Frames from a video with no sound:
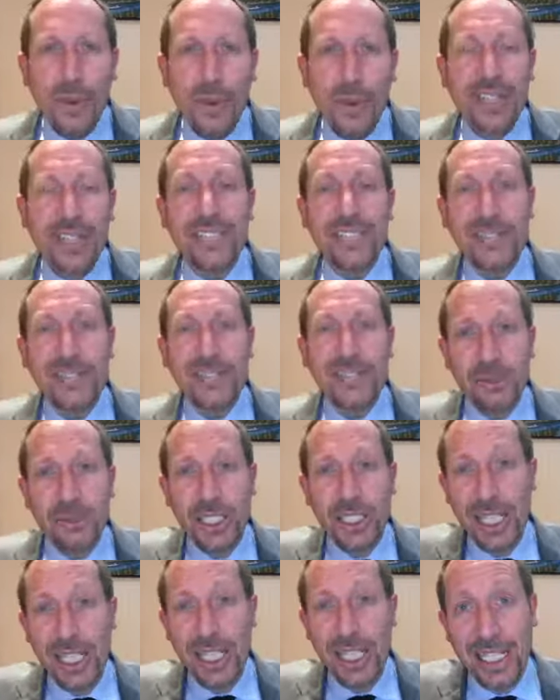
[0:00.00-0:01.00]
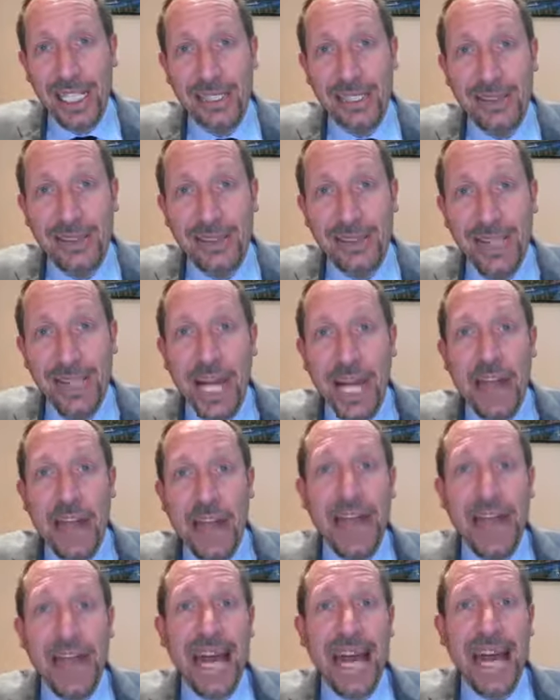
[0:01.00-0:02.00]
Well, the assumption is
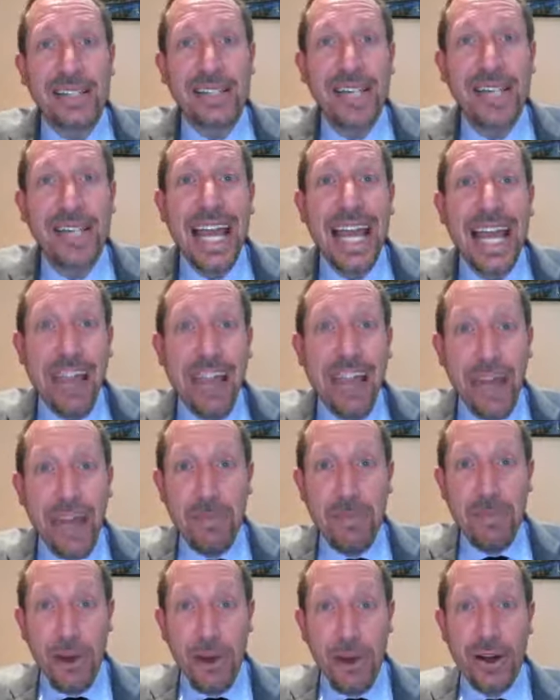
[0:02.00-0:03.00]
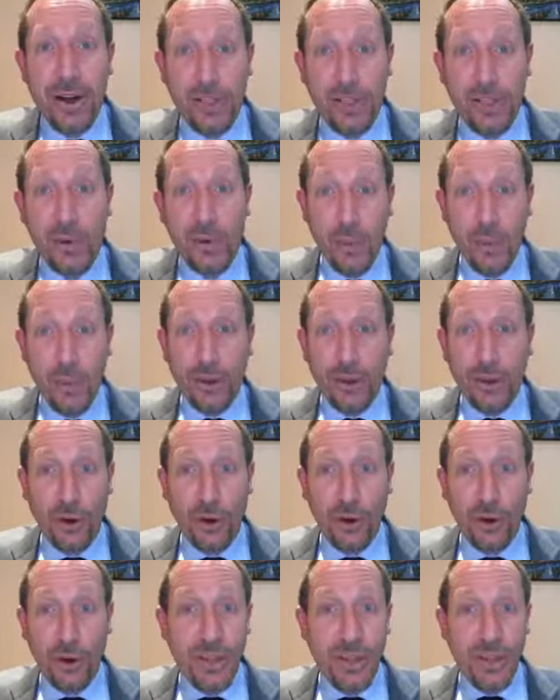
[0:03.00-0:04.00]
that if a burglar were
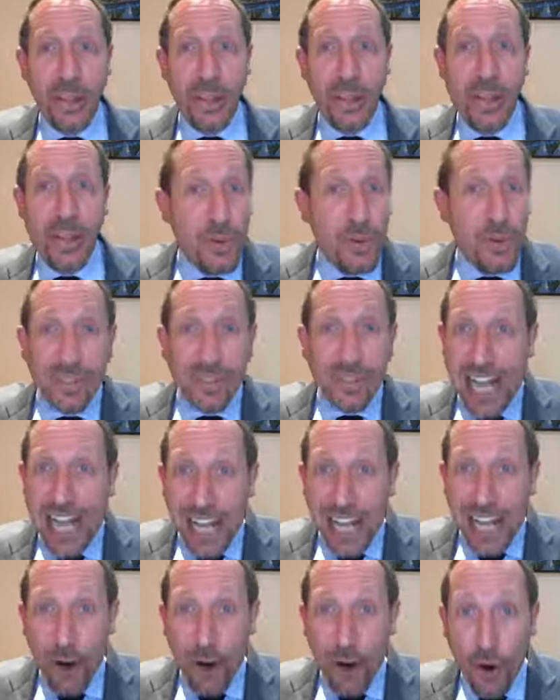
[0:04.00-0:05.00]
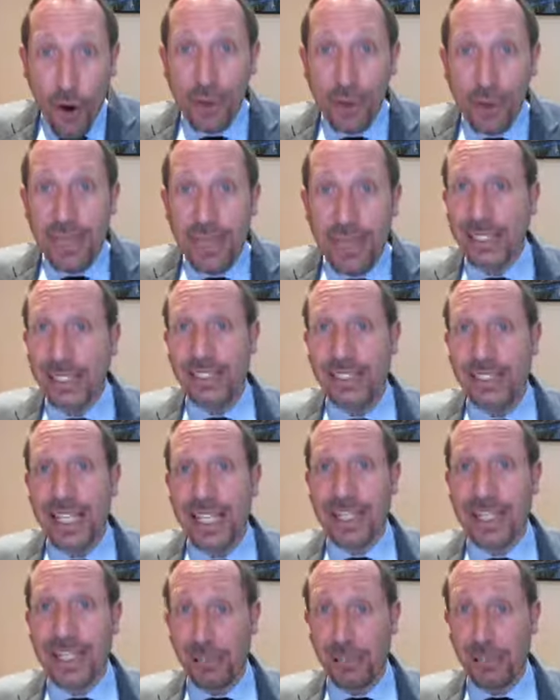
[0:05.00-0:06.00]
caught, they would take all measures
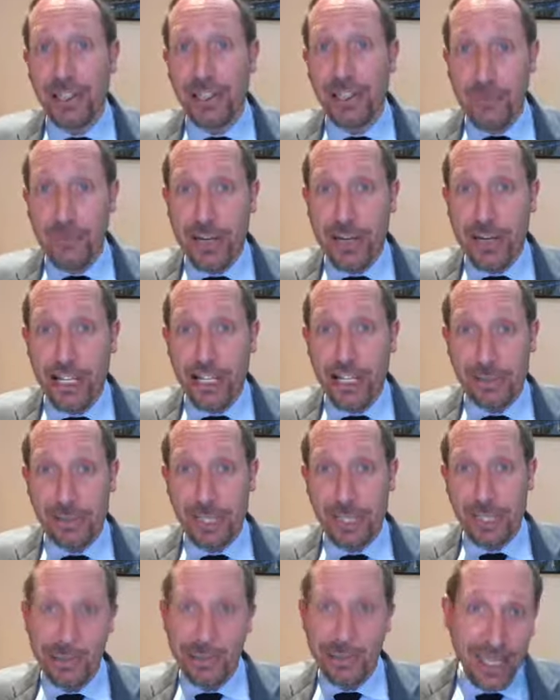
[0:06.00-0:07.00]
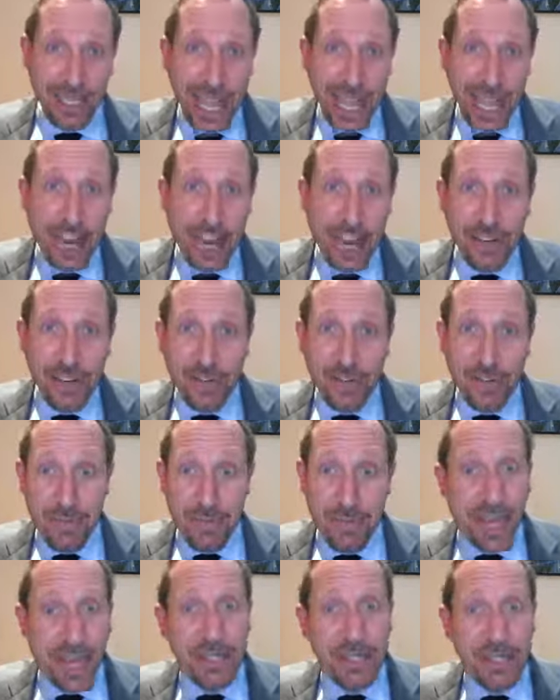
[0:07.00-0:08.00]
necessary to protect themselves, even if
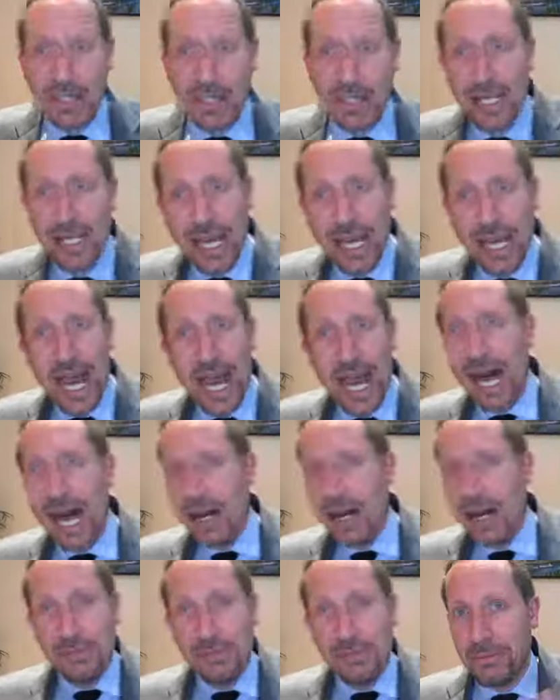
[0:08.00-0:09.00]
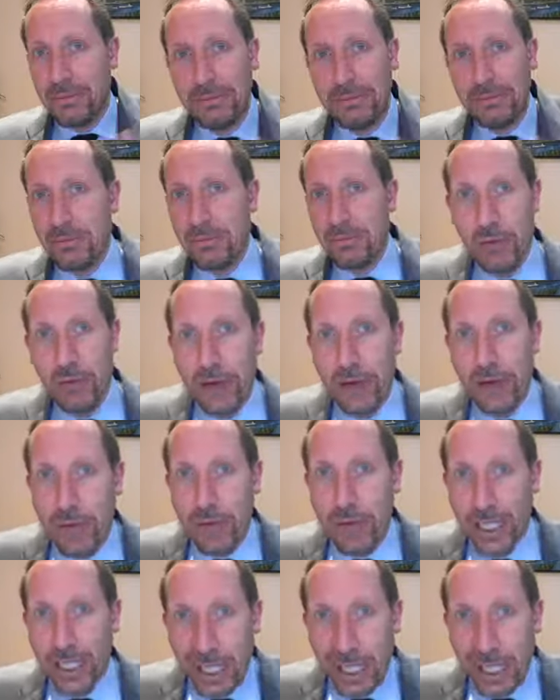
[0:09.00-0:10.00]
it meant um,
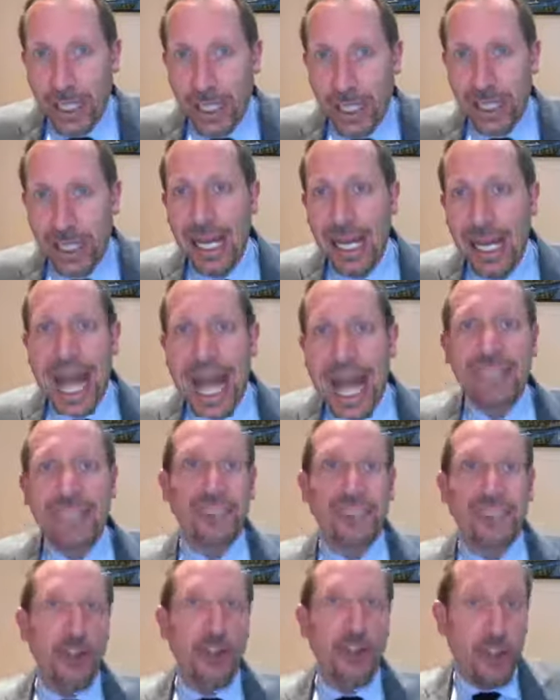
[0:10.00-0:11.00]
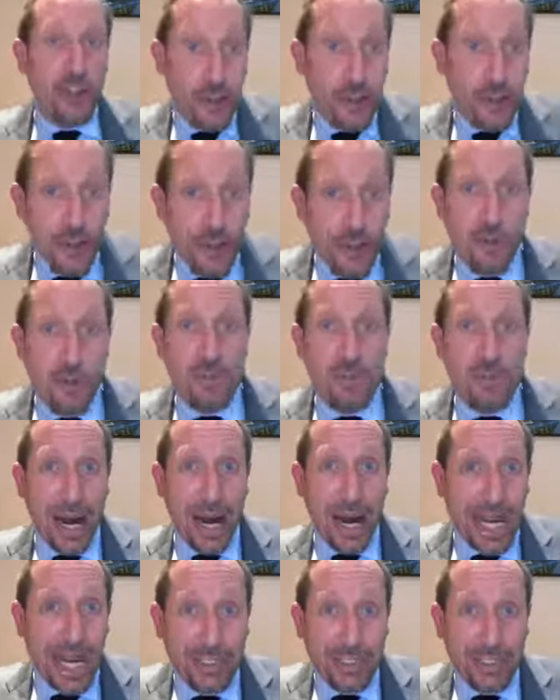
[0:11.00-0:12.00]
murdering, killing. And so you,
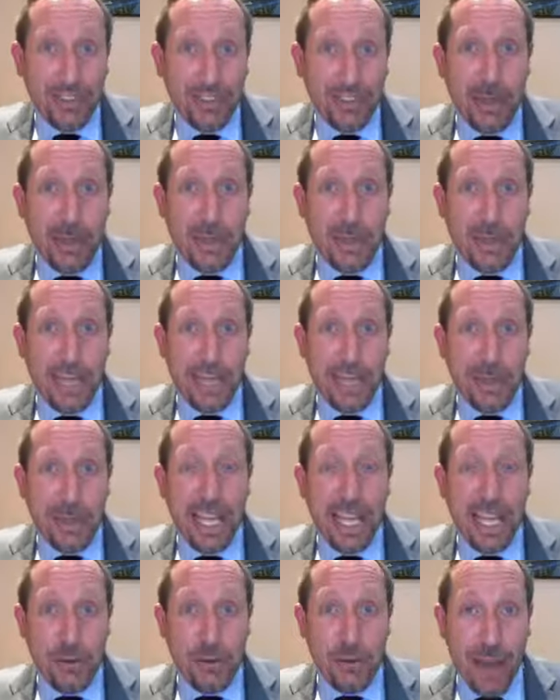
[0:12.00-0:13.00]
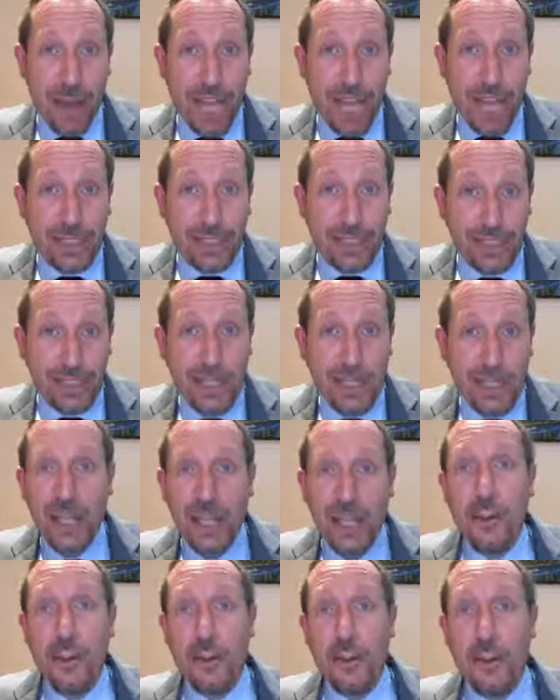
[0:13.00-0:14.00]
by stopping them in their tracks,
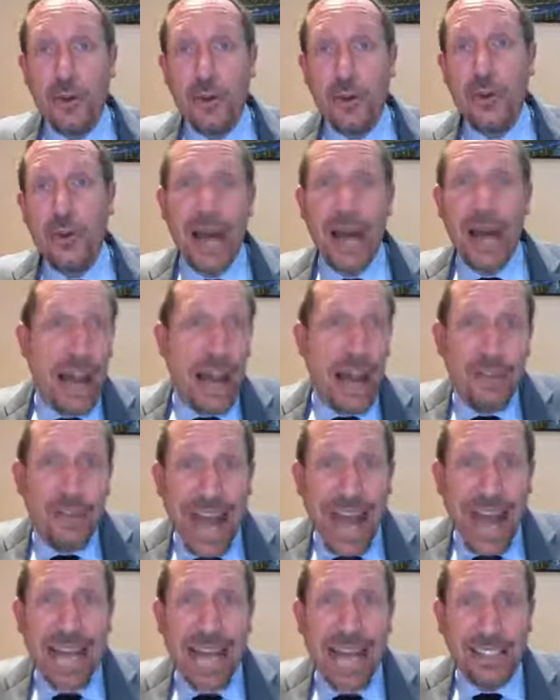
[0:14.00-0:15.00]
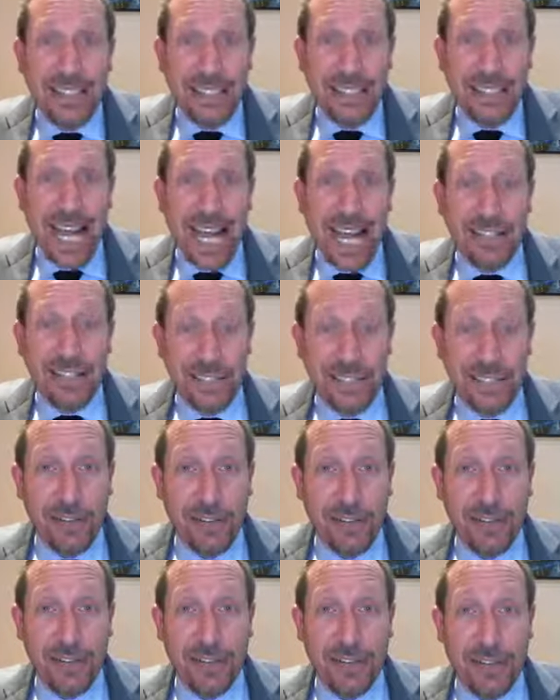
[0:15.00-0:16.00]
you have acted out of
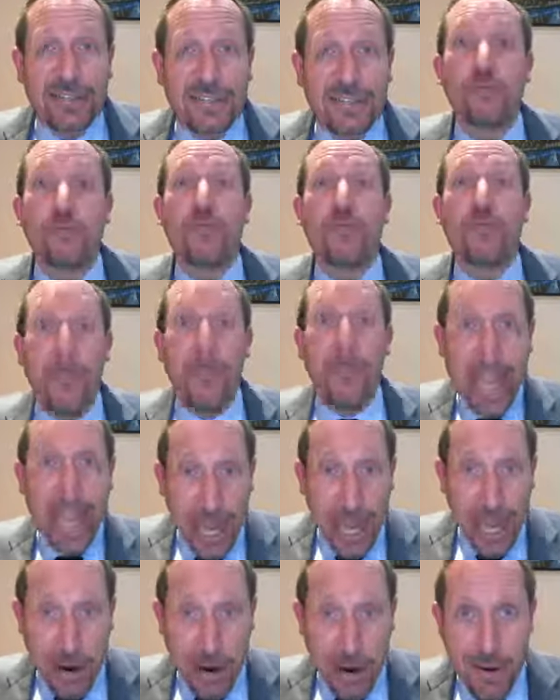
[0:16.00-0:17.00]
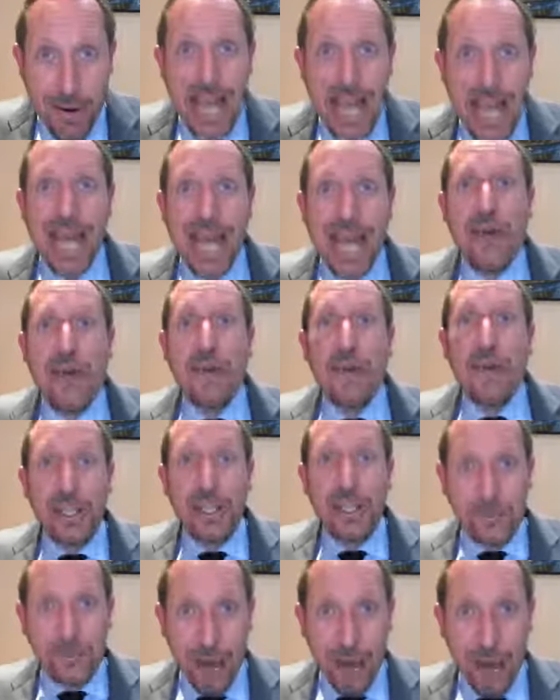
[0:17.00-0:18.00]
self defense. And from here,
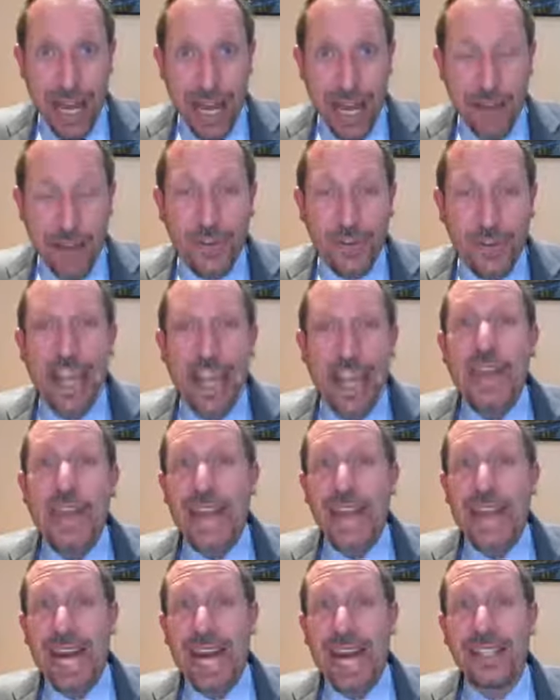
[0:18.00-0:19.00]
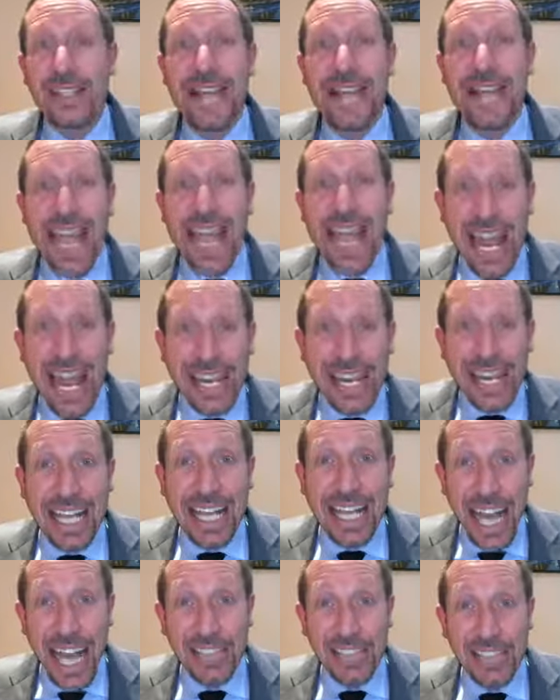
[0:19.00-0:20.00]
we derive that in
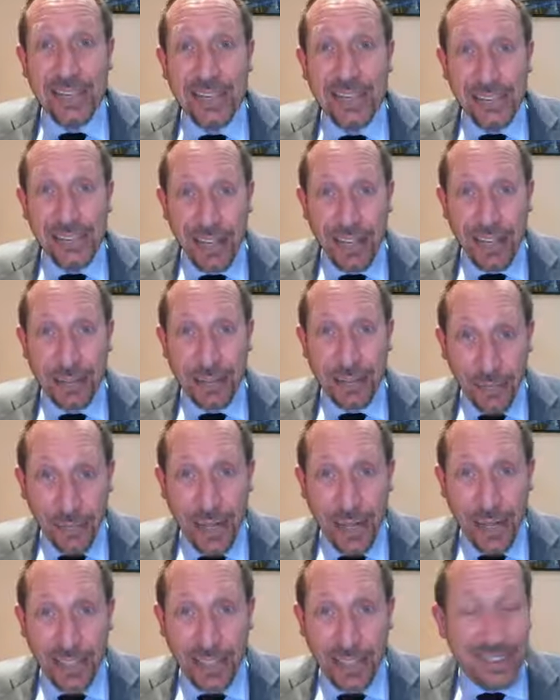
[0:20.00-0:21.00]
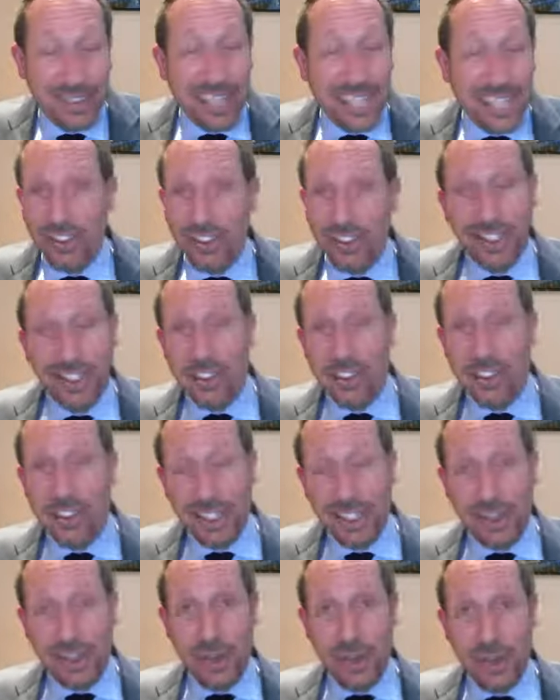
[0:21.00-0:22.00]
a case of self defense, that's not
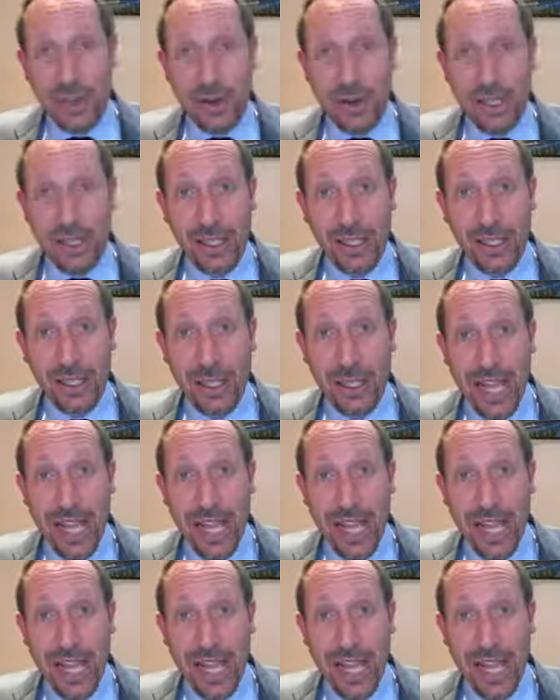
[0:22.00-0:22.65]
considered murder.